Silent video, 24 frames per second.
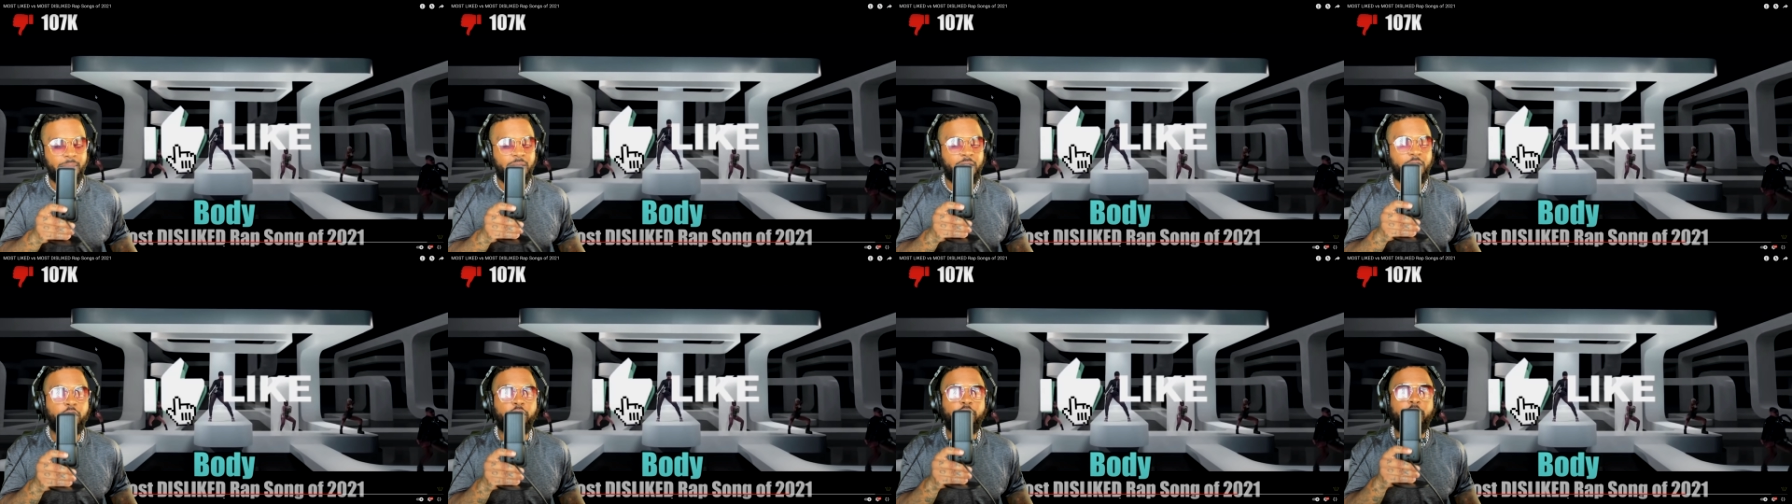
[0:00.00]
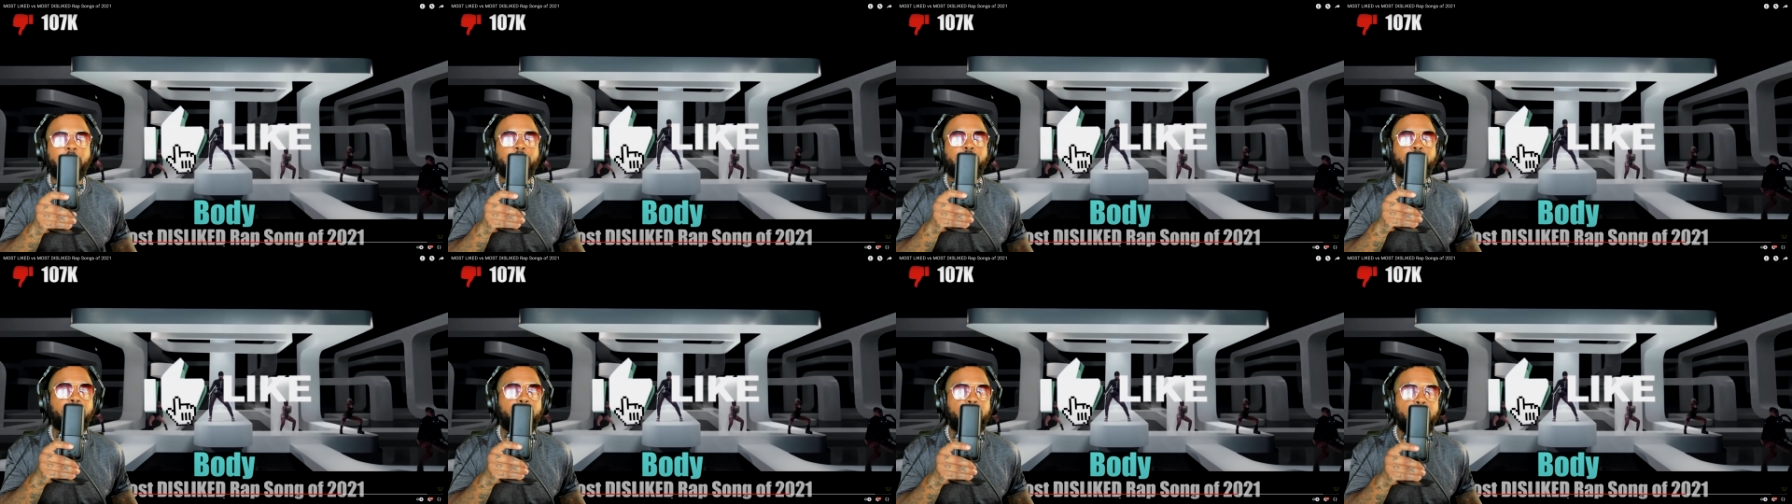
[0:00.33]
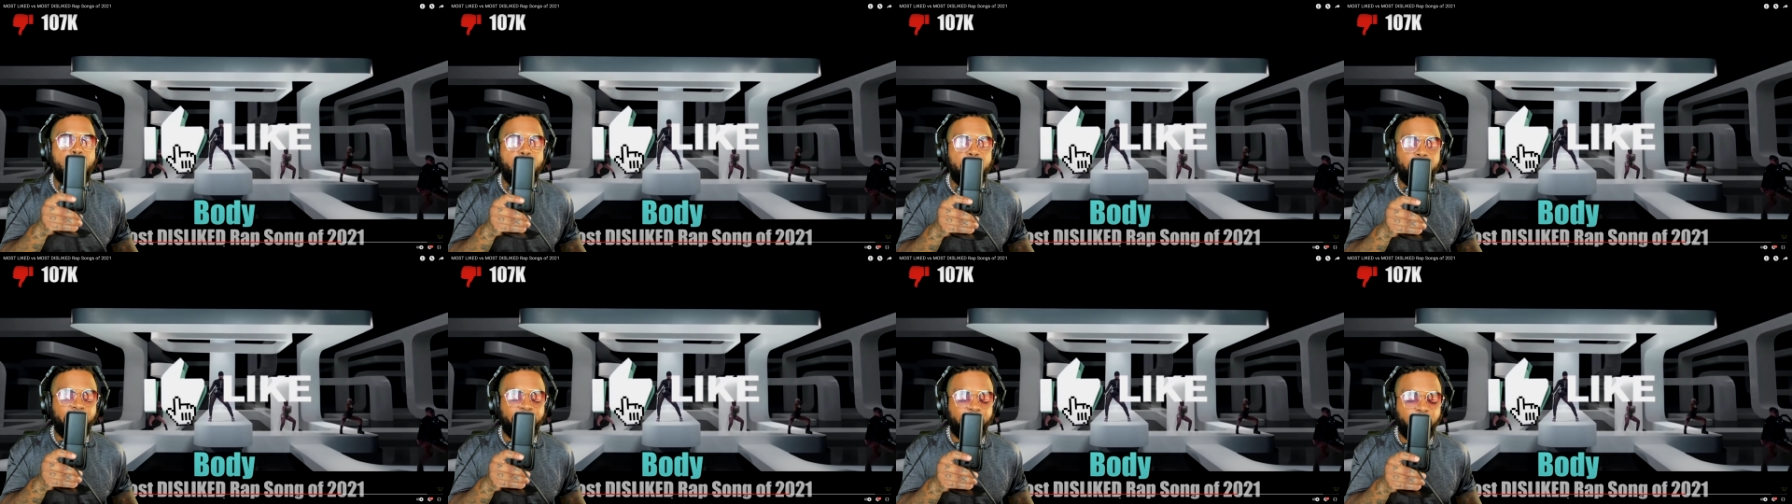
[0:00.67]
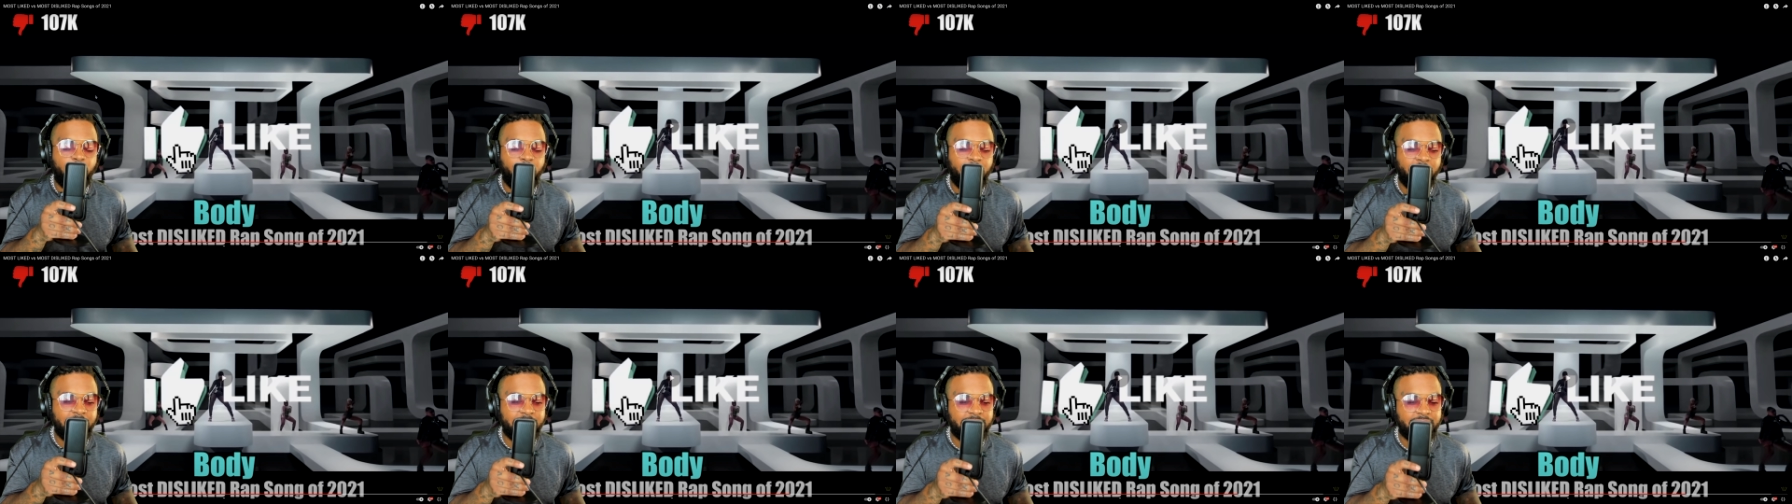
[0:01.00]
Congrats to the homie
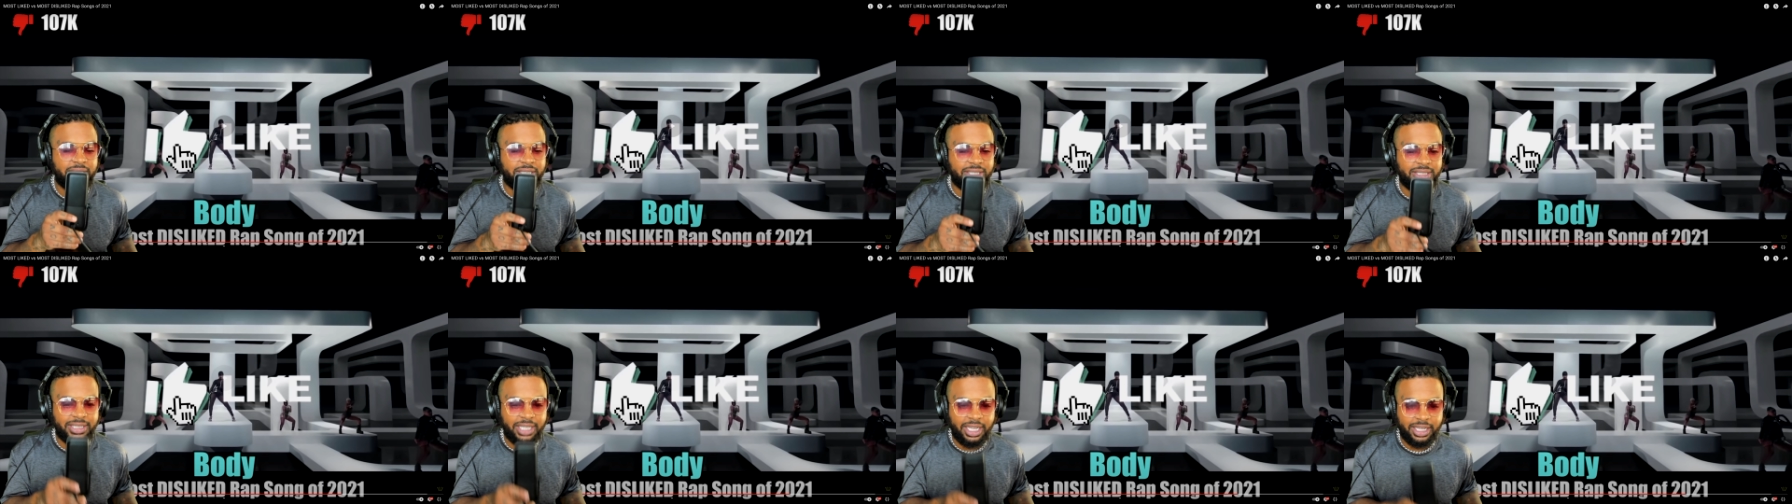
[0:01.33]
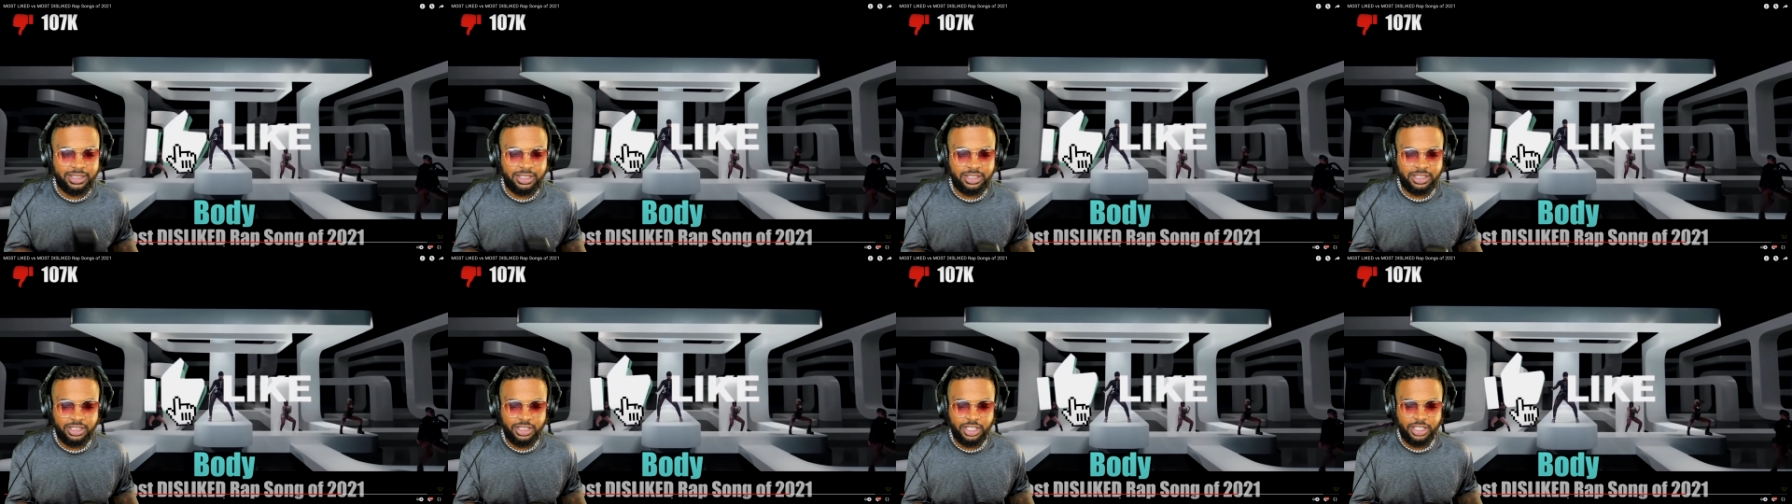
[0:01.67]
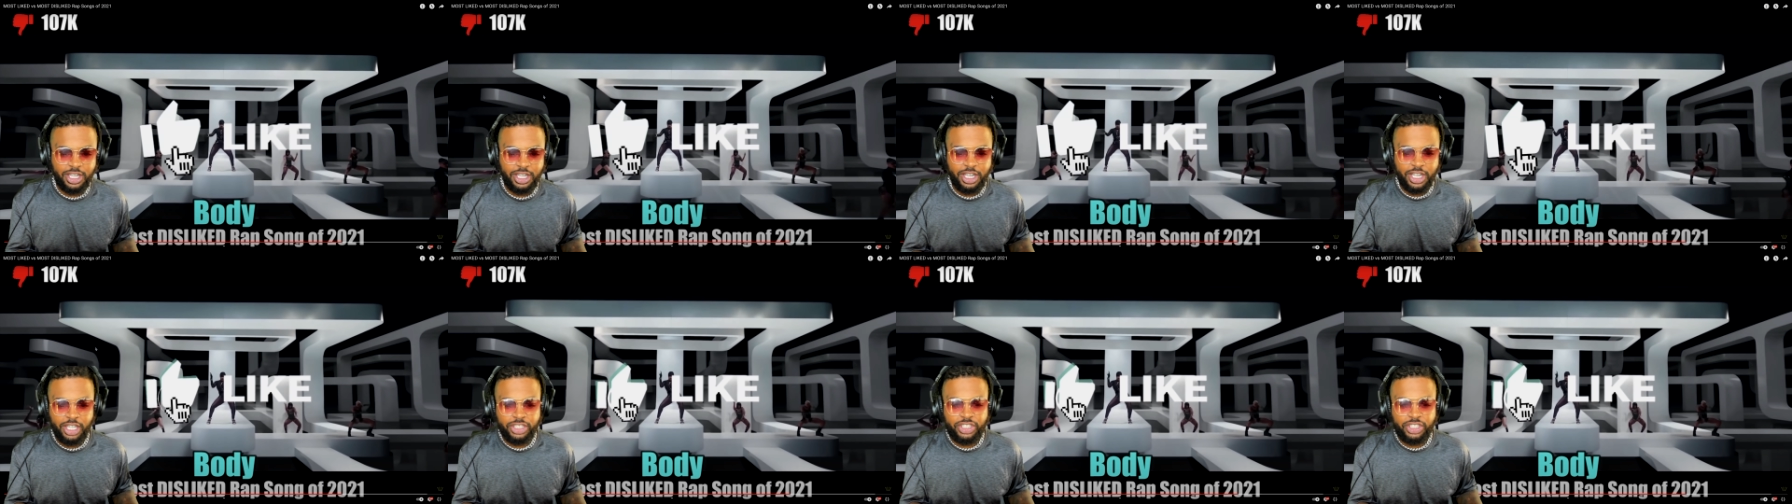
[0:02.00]
for all his success. Curvy weight,